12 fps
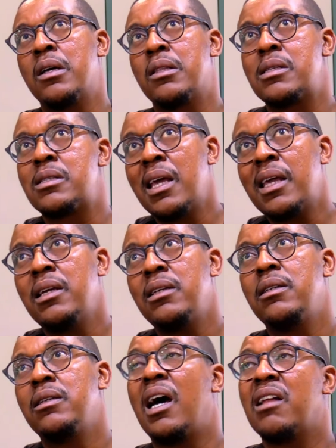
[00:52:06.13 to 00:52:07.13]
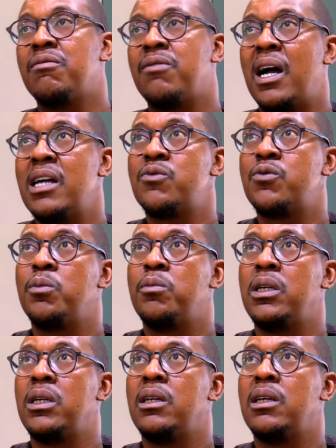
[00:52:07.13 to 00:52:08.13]
The second advice for
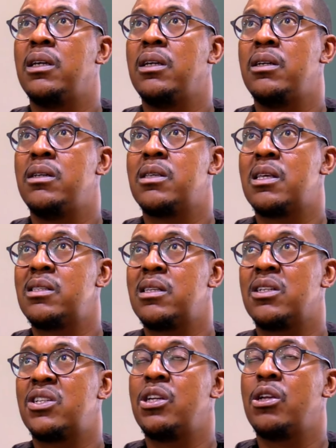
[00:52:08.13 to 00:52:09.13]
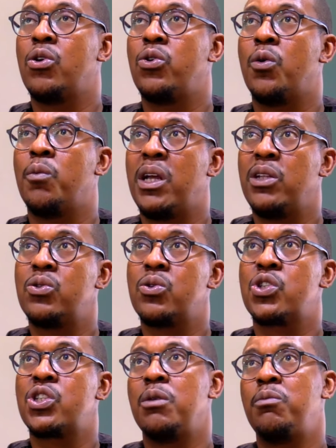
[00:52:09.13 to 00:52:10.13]
me is, Asengishilo, your
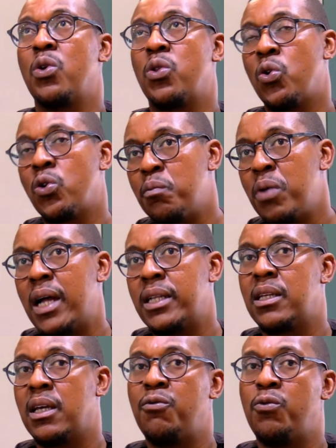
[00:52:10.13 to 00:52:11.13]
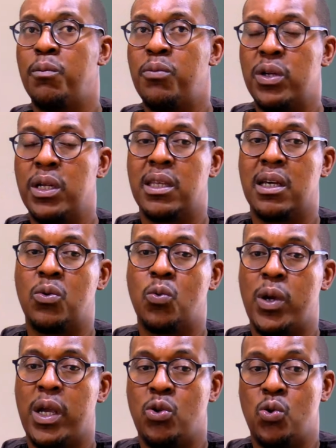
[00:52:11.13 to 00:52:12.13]
mentorship, your thought partner, if we put it that
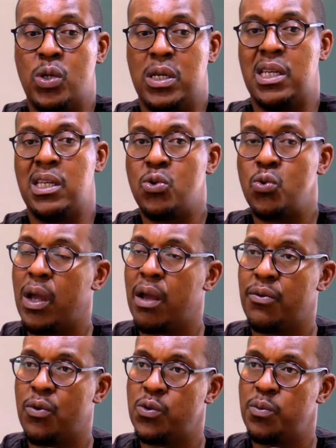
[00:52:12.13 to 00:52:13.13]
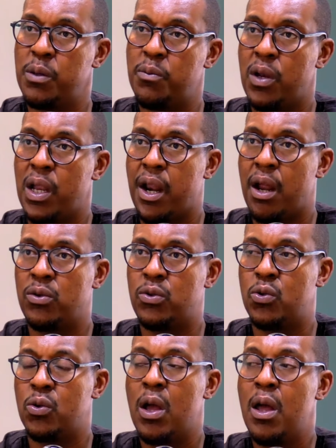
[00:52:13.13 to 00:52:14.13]
way, you need to have those people around
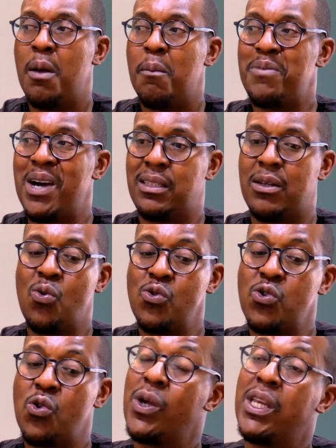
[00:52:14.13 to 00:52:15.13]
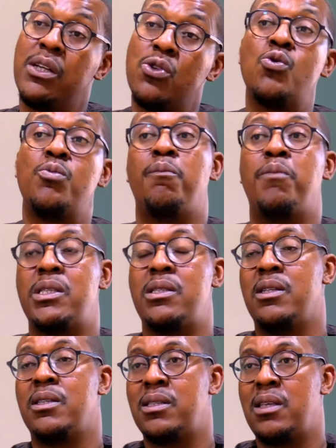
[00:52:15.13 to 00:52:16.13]
you. But also we need to be
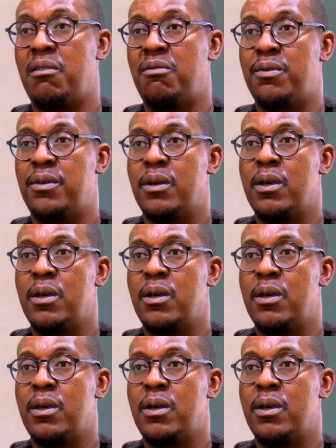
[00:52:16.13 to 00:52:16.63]
business savvy.